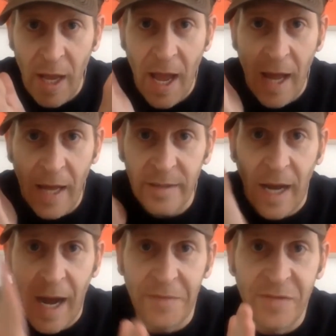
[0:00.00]
And
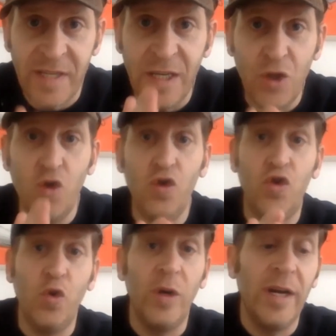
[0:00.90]
I've exactly. seen
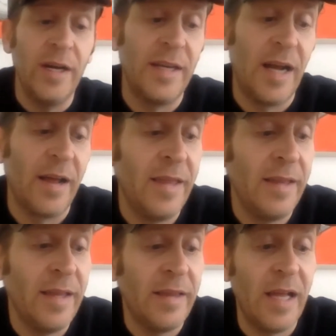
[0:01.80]
you doing it, and I
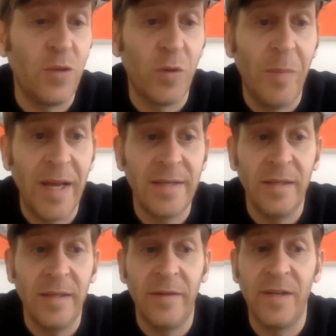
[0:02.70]
think that that's what makes a
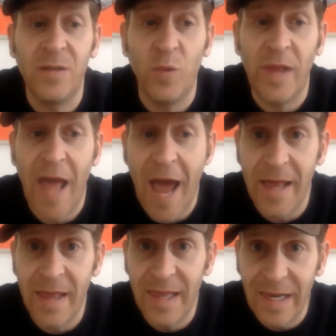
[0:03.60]
difference with
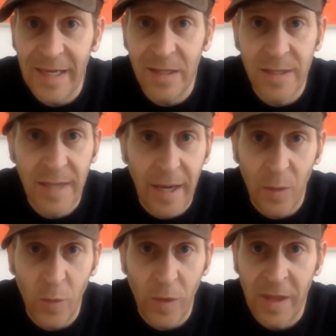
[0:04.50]
athletes
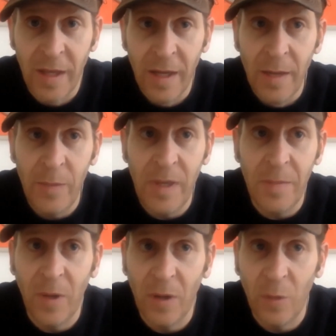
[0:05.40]
and with
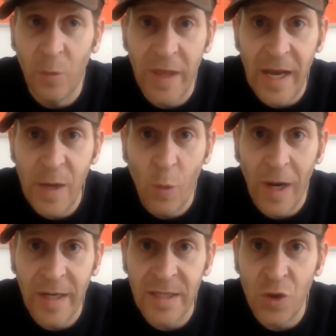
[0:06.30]
people, with
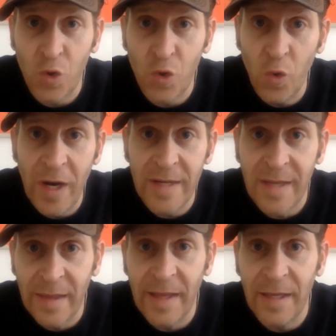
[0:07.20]
anyone, is to do
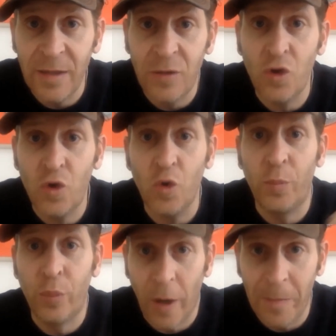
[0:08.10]
something to do
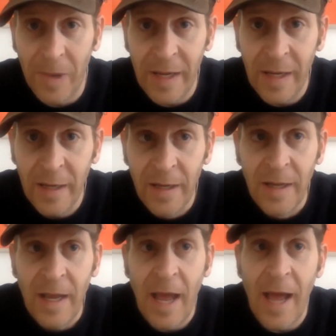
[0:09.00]
it properly
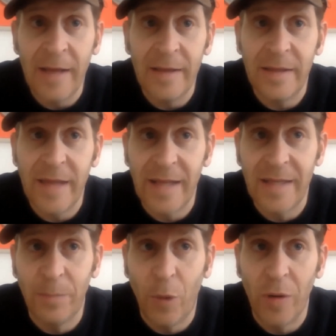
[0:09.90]
and that's
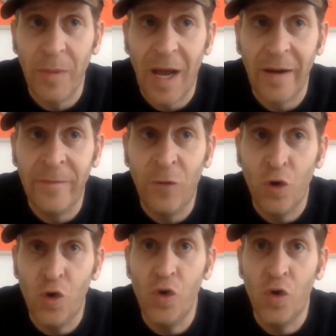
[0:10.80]
the bottom line for
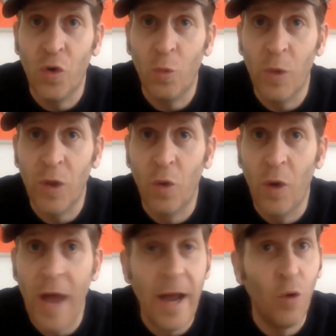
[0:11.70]
Google with
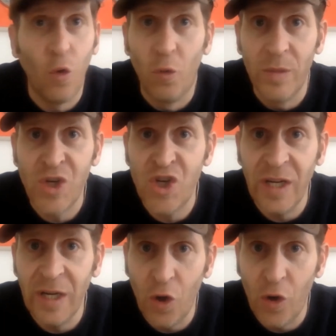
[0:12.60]
and all
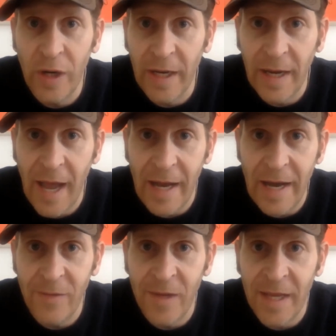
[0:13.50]
machine learning and
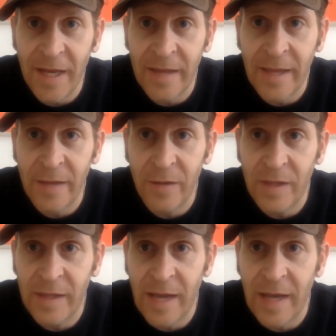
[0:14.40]
everything at the end of
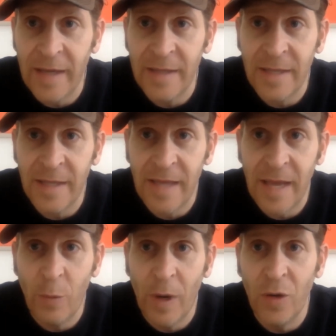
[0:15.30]
the day is that
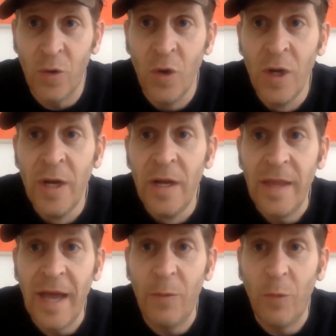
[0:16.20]
they want to yeah.
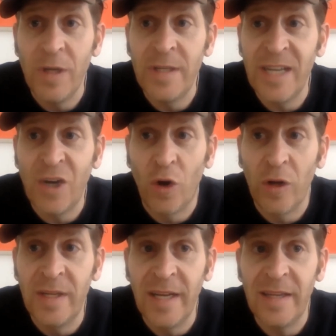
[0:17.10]
they want to see
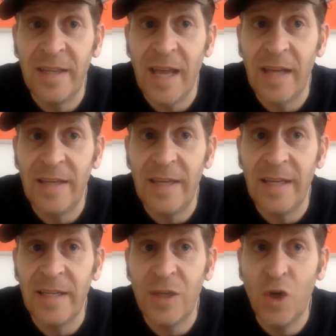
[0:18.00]
content that
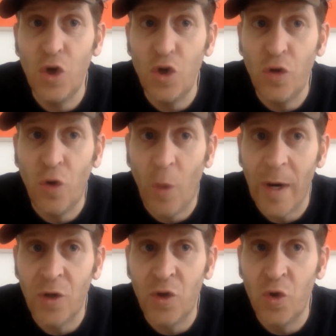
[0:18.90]
is good. you got
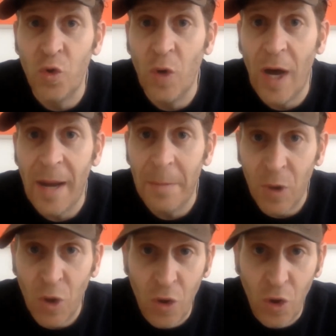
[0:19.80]
one or two um,
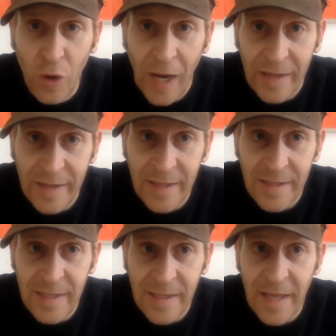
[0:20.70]
good
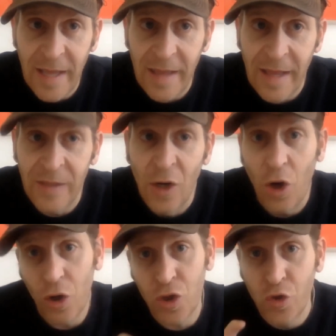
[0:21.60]
ideas in there that
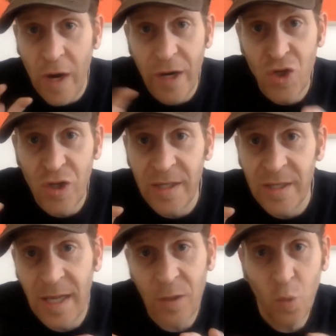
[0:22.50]
are
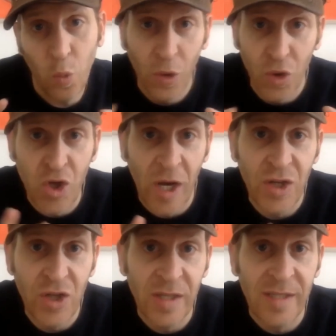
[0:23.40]
strategies that will
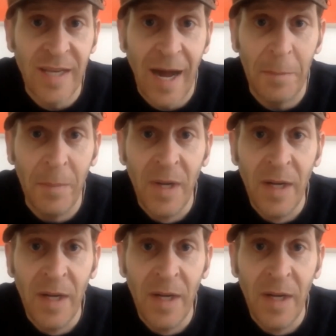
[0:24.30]
change in time.